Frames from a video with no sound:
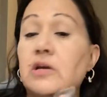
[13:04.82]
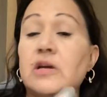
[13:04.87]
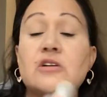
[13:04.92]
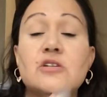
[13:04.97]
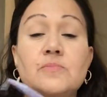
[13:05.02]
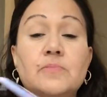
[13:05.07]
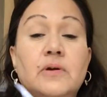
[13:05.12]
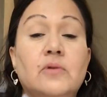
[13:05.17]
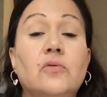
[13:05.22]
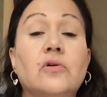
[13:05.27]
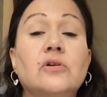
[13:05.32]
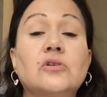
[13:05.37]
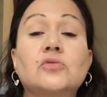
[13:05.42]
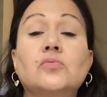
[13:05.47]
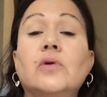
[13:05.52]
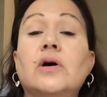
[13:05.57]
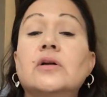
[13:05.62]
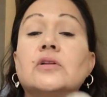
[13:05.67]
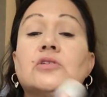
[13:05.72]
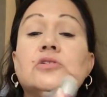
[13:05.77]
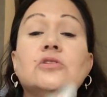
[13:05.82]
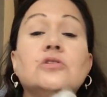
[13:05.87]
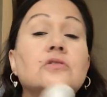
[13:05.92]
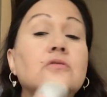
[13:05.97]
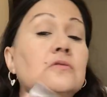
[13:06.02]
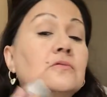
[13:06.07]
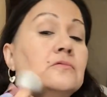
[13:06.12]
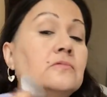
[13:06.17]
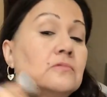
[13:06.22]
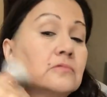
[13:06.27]
Airspun works well too
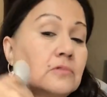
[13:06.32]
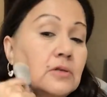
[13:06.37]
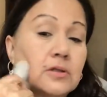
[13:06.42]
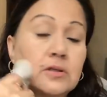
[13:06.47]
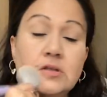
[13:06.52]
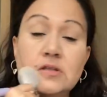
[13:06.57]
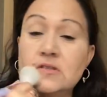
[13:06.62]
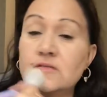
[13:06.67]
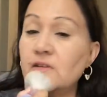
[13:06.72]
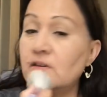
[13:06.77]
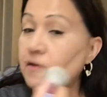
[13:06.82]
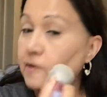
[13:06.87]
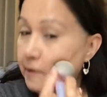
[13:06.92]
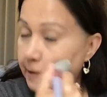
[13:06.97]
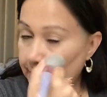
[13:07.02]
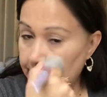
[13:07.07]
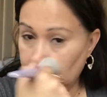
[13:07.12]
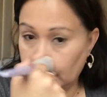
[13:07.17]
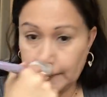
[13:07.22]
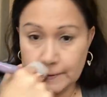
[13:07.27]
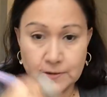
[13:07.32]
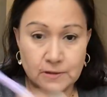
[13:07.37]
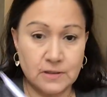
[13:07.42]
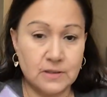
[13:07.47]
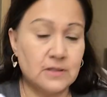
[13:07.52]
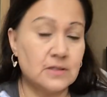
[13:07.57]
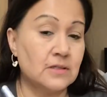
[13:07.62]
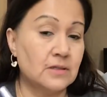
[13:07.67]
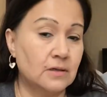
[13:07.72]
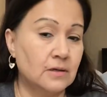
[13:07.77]
with this foundation because
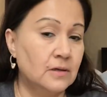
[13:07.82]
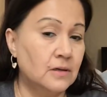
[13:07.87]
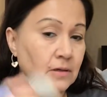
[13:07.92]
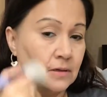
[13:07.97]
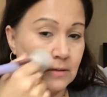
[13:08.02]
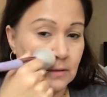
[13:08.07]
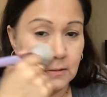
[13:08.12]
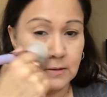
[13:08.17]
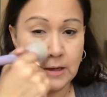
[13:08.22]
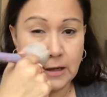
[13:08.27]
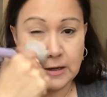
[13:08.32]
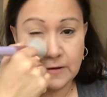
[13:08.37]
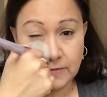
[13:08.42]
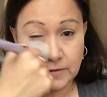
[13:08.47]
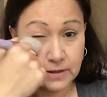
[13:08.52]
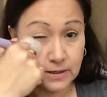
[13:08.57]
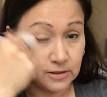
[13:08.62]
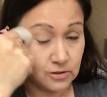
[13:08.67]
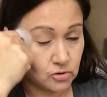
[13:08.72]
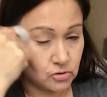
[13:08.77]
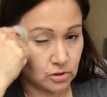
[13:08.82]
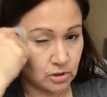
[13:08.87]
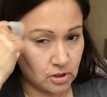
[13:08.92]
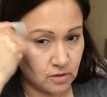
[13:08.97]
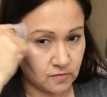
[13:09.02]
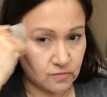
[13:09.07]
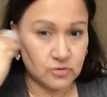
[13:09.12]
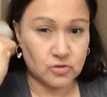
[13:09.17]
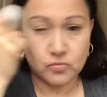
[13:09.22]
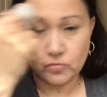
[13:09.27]
I have the extra
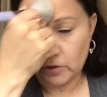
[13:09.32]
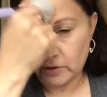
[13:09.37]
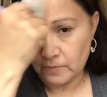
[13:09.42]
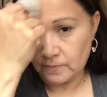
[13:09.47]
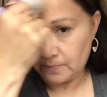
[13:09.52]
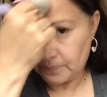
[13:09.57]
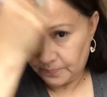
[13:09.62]
coverage one.